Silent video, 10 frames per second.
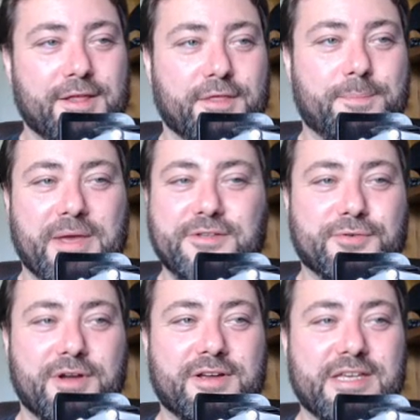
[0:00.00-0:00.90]
The
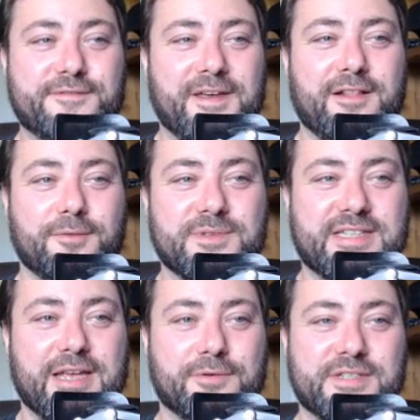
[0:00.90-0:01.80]
patriarchy's fatal
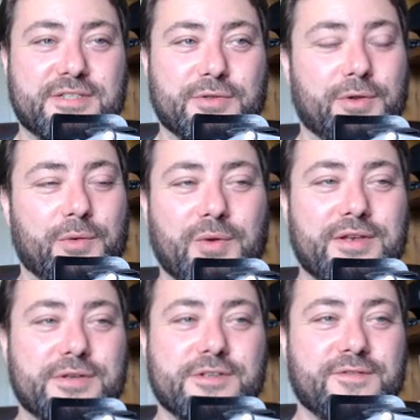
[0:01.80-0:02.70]
mistake was installing
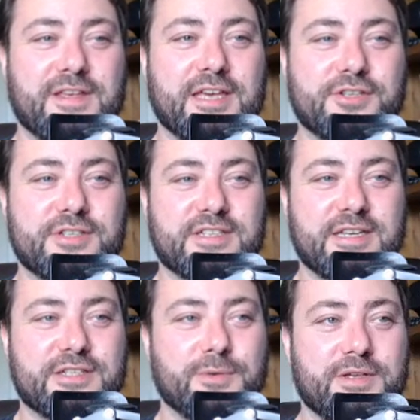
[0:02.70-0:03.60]
windows over the kitchen
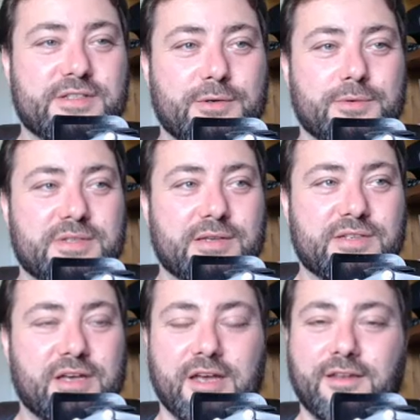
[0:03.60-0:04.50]
sink so we could see what was
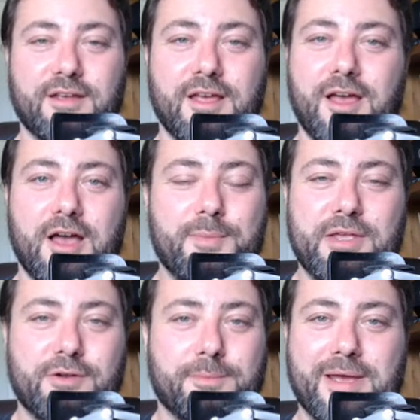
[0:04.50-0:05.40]
outside. I bet
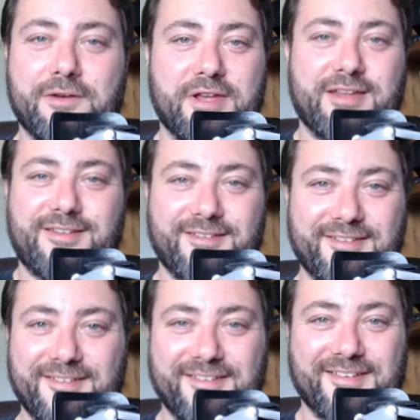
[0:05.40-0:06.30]
you're not married.
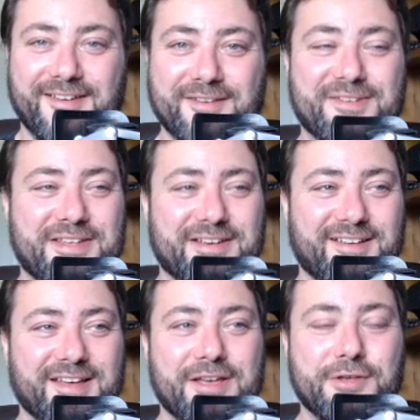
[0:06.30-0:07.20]
I bet
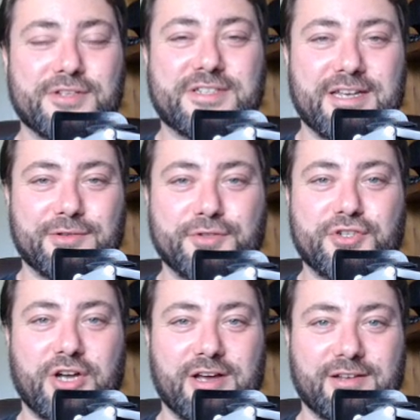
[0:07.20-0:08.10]
you're single,
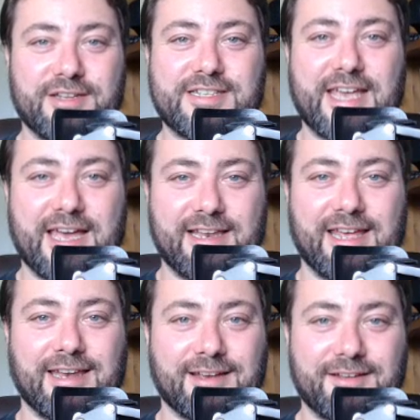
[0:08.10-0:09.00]
childless cat
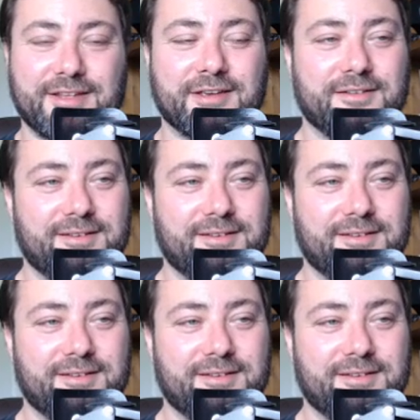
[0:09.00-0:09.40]
lady, aren't you?